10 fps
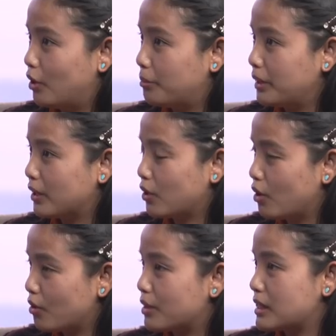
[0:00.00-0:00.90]
lobby the
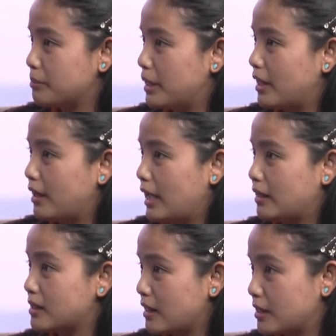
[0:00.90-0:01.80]
congressmen
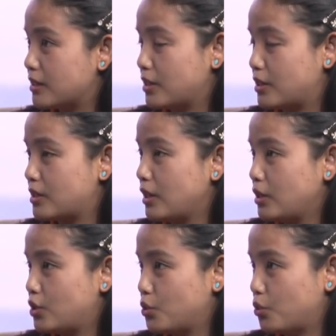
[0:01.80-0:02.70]
and the senators
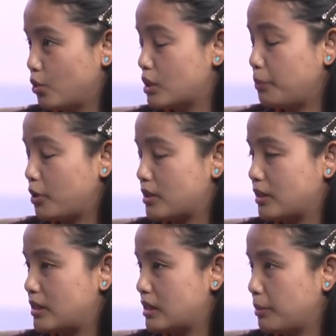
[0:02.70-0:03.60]
to
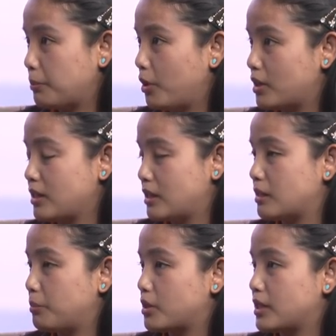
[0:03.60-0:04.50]
co-sponsor this Tibet Policy
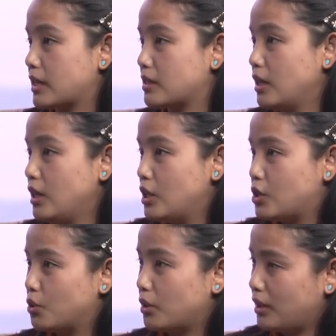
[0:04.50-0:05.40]
and Support Act.
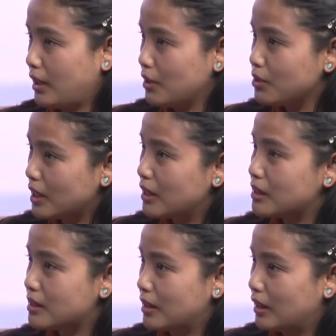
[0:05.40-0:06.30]
So can you
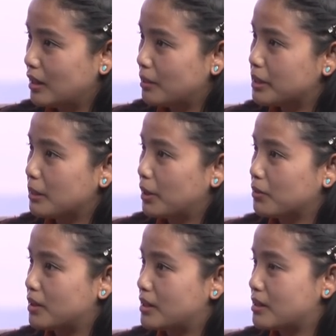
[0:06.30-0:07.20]
tell us a little bit
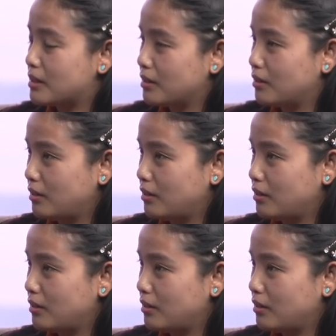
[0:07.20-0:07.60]
about this?